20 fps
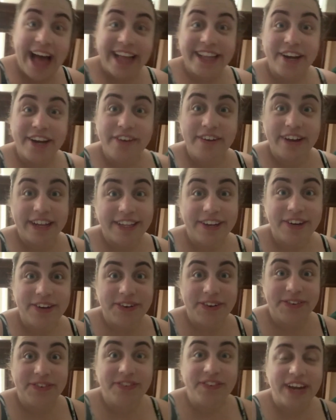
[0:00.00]
Hello, hello.
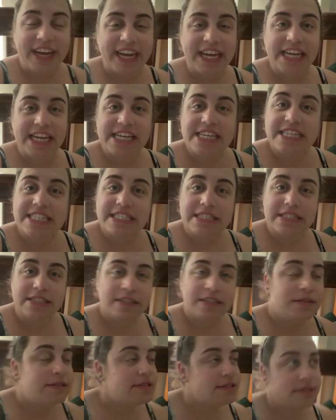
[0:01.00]
It is
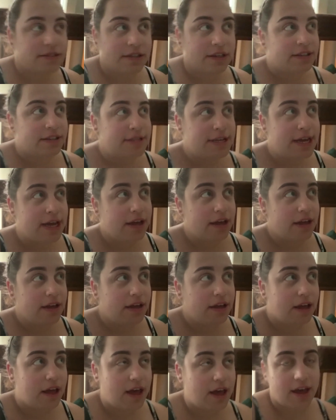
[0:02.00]
Sunday
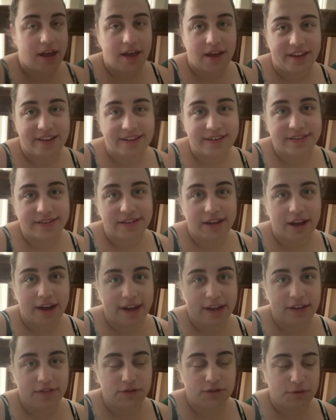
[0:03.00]
and I
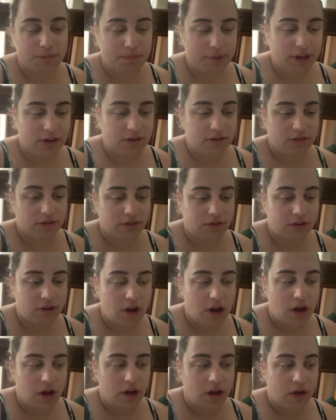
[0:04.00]
have spent,
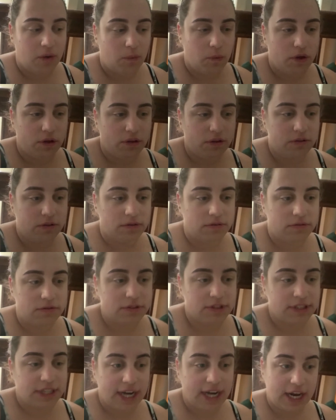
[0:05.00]
well,
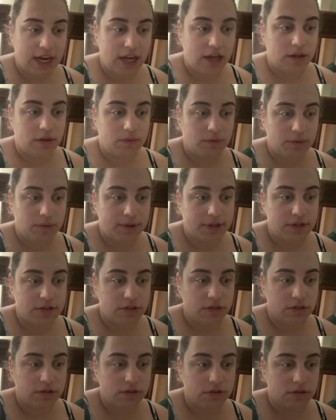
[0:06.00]
today we went
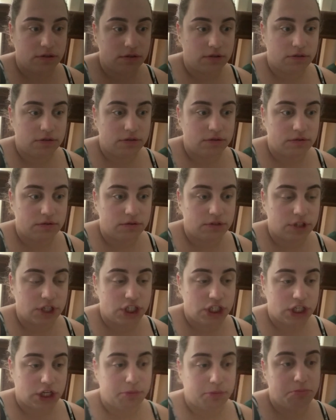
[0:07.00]
to
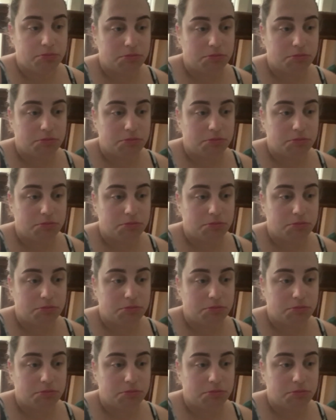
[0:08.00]
the gym